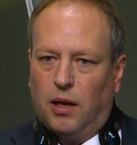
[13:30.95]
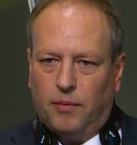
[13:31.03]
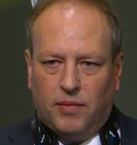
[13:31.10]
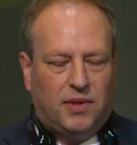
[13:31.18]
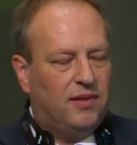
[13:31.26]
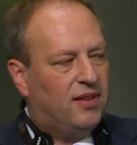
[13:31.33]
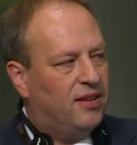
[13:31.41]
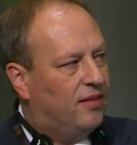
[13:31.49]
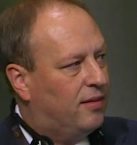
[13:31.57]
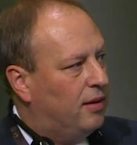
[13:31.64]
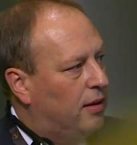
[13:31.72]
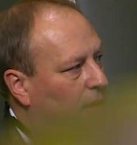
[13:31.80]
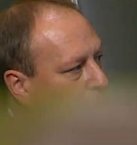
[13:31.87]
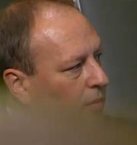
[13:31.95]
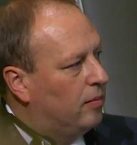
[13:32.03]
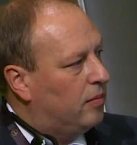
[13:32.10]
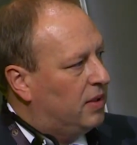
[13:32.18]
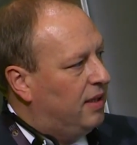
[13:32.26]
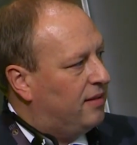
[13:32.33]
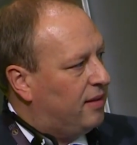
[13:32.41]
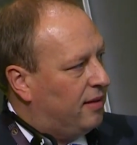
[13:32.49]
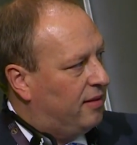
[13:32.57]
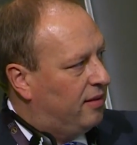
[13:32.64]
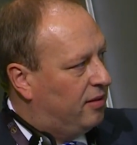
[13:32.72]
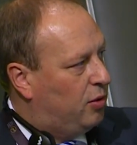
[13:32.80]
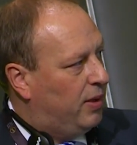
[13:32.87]
These are
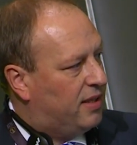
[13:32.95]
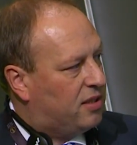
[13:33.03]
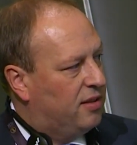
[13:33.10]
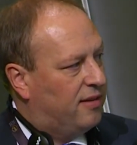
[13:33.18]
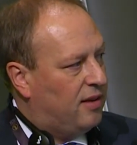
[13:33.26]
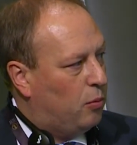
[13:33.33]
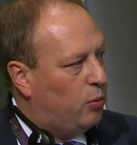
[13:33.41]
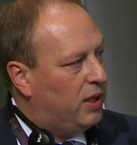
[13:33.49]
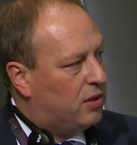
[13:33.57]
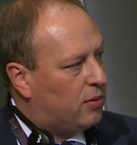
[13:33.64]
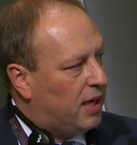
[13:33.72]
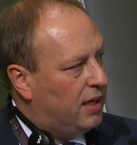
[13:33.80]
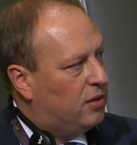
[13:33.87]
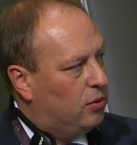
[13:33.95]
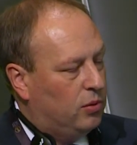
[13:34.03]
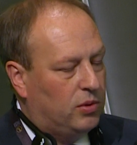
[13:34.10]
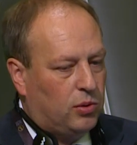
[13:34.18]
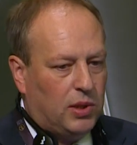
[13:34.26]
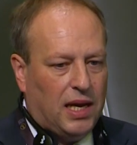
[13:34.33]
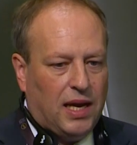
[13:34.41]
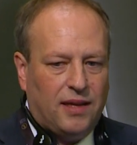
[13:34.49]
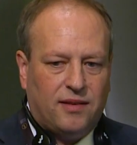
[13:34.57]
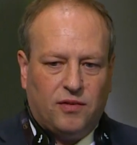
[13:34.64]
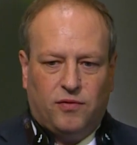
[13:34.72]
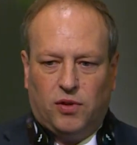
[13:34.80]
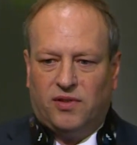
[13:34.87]
the questions that we try to
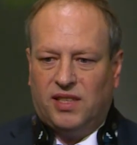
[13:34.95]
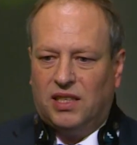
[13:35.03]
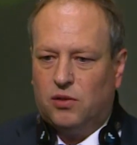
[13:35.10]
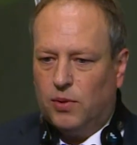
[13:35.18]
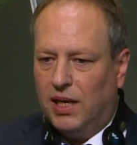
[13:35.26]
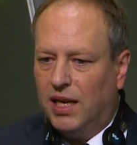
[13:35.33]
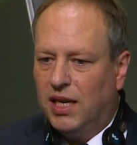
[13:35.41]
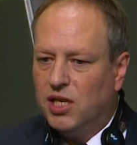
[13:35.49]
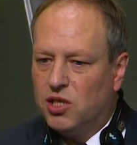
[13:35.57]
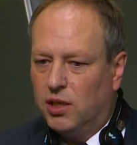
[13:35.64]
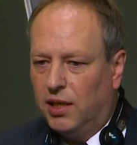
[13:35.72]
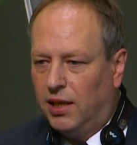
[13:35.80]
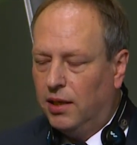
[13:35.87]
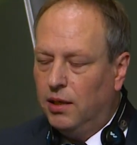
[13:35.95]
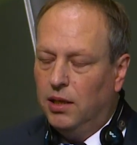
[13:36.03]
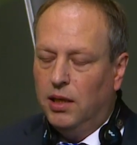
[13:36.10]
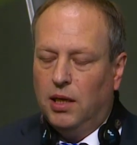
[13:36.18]
answer for Central Asia here.